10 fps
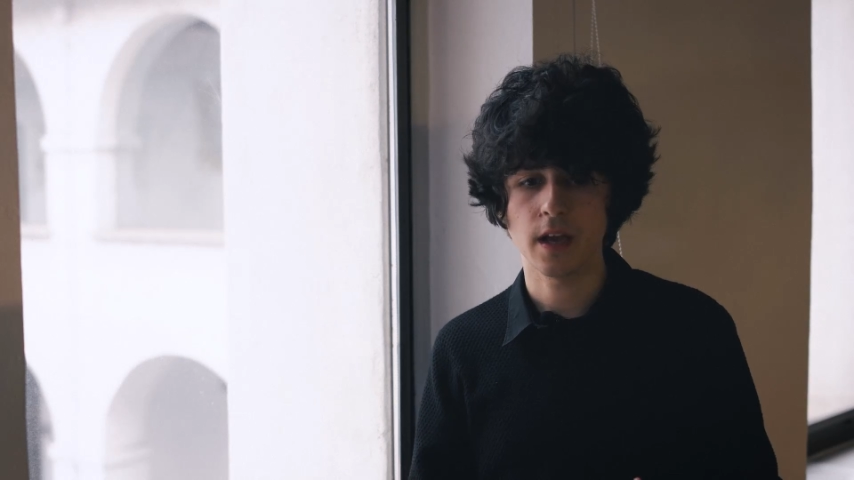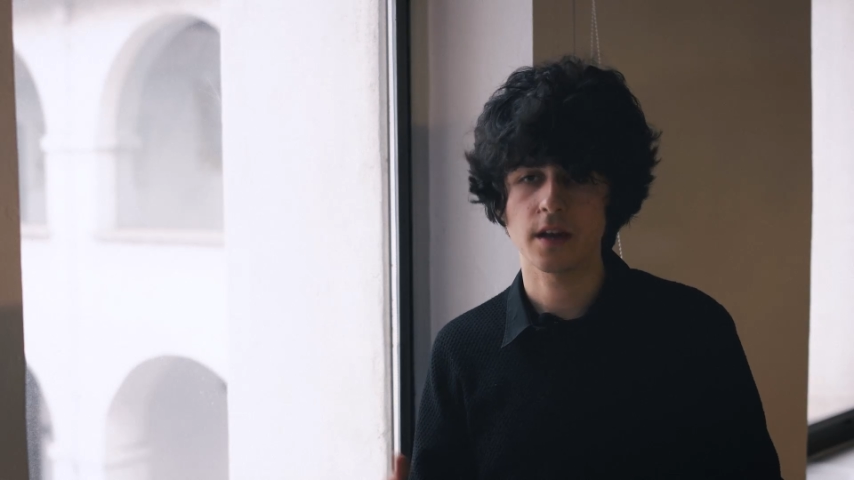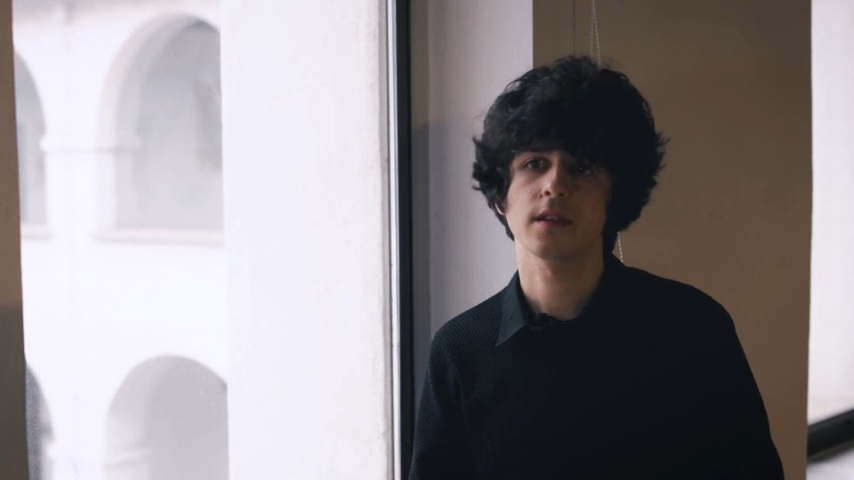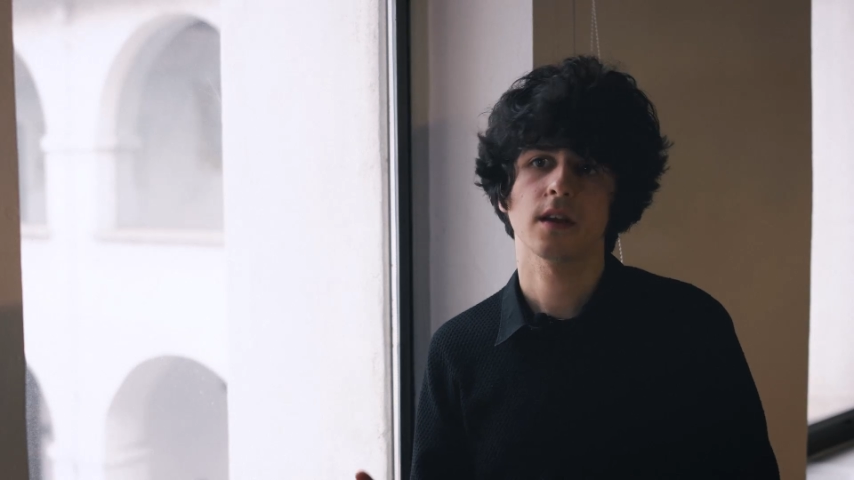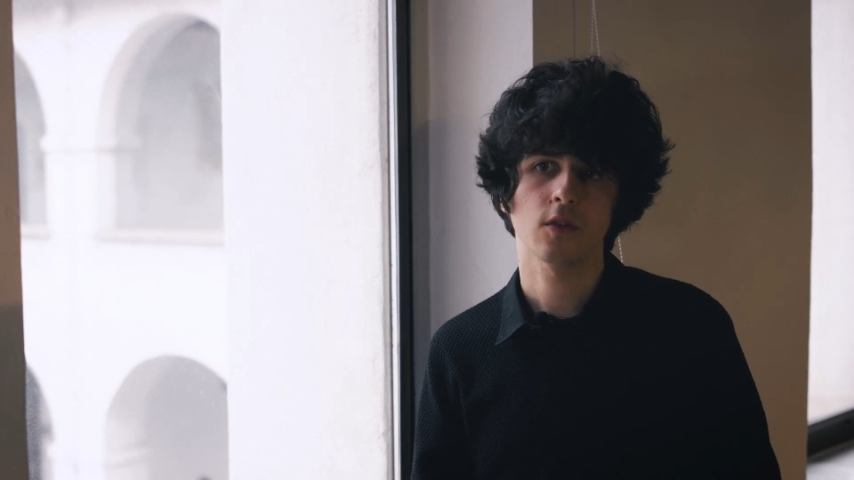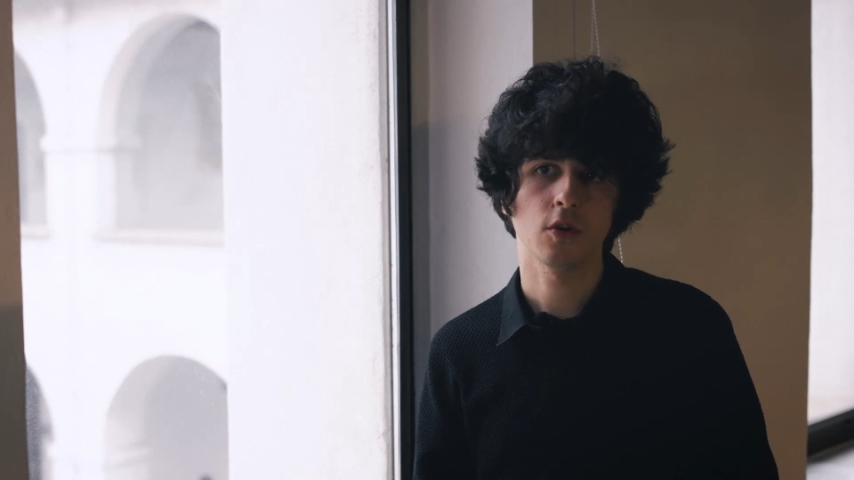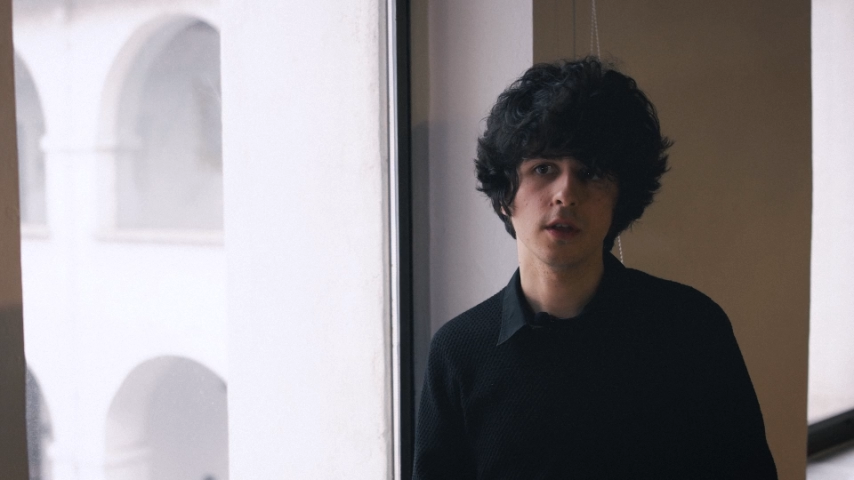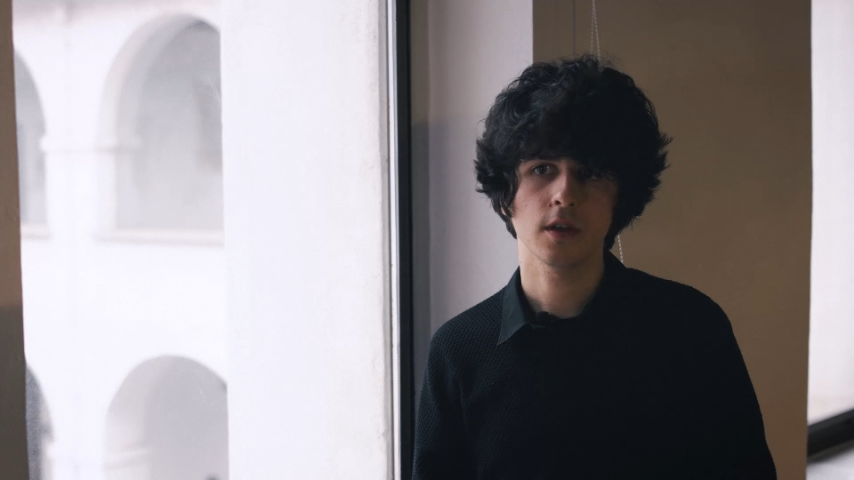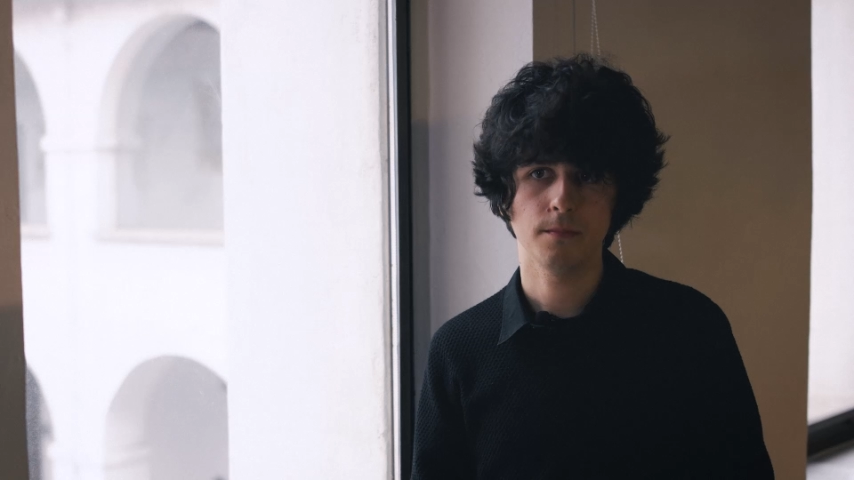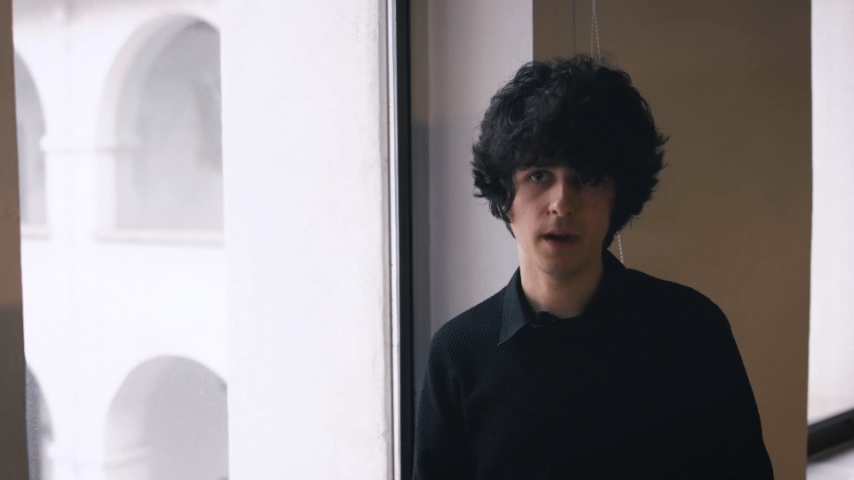
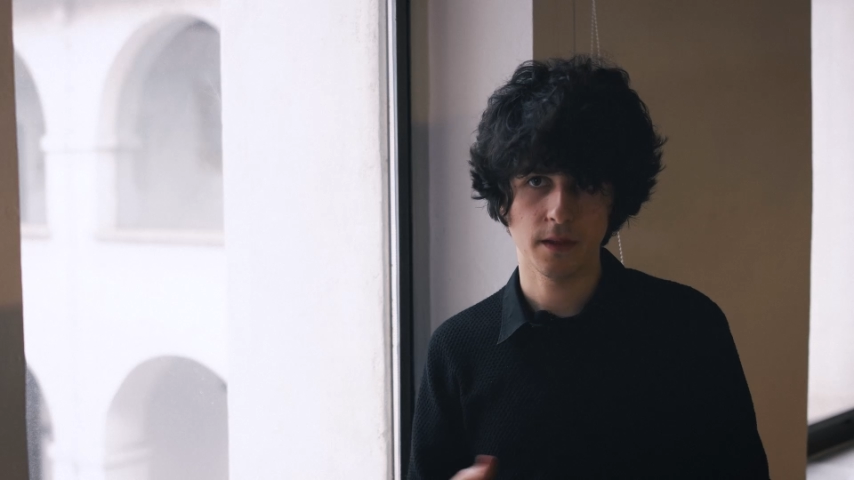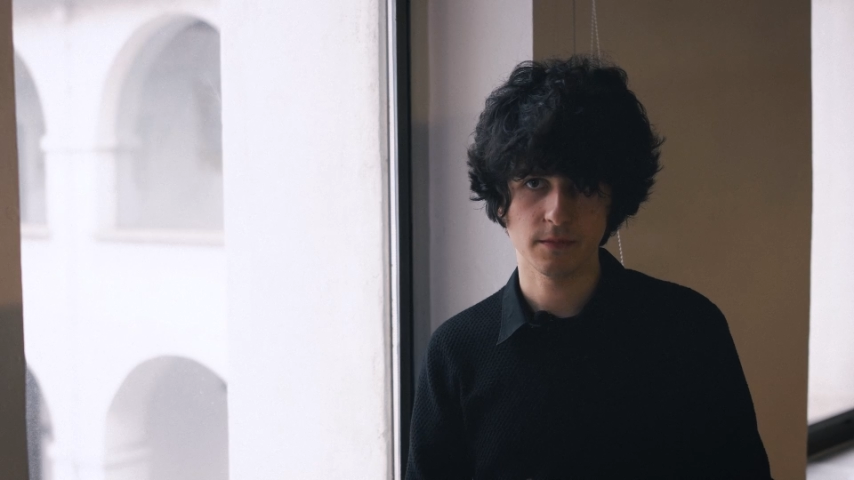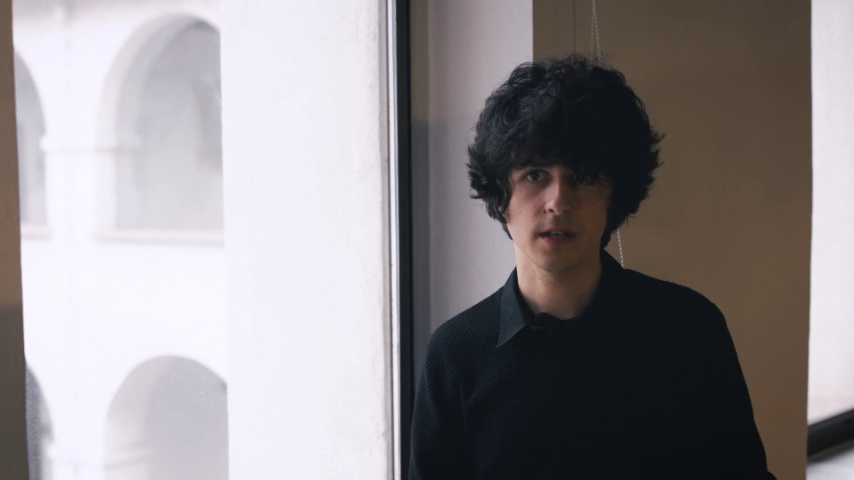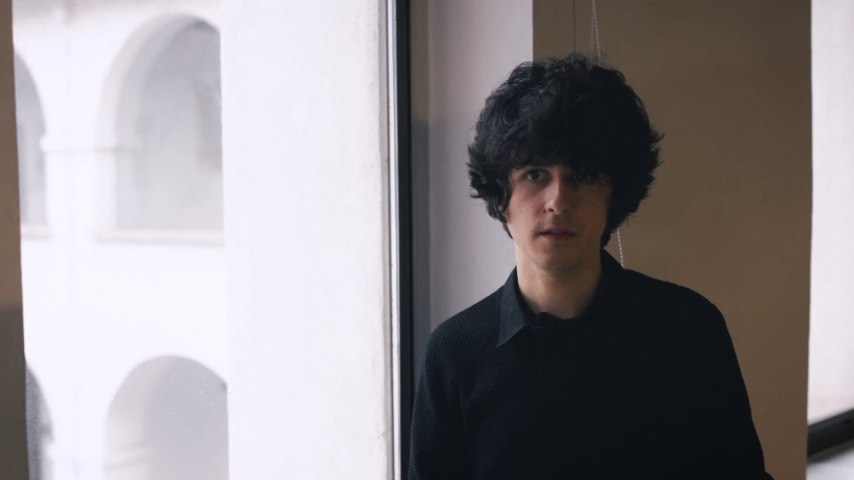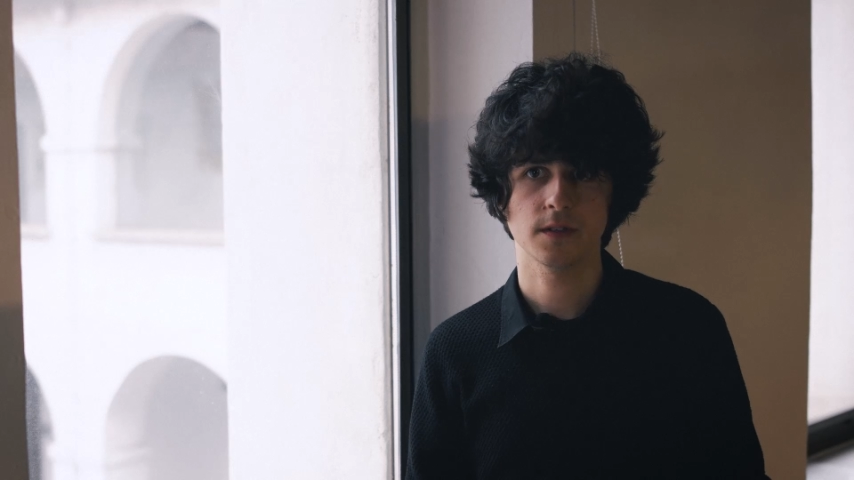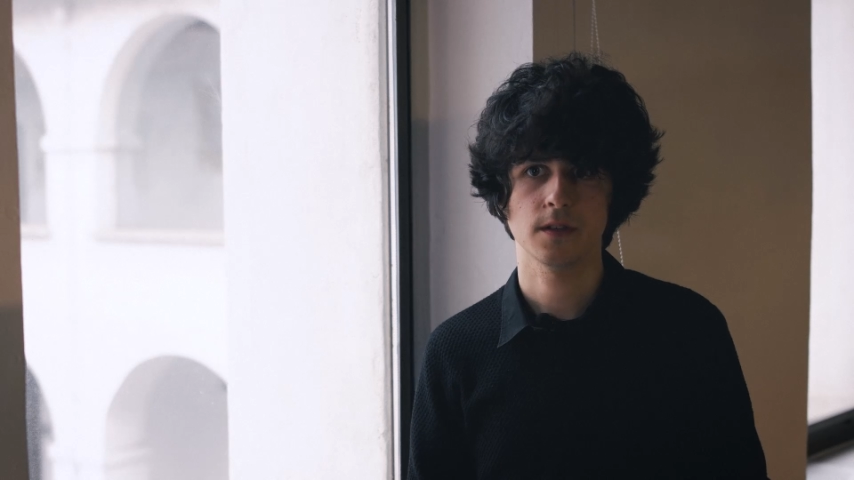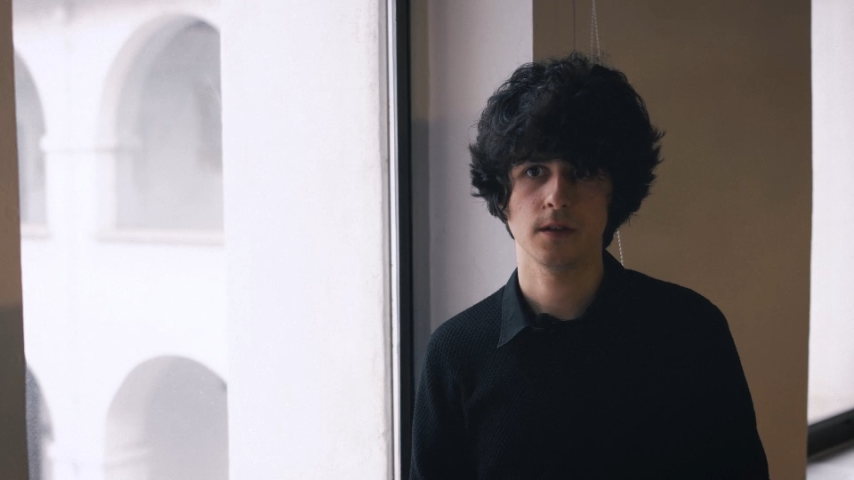architectonic by themselves.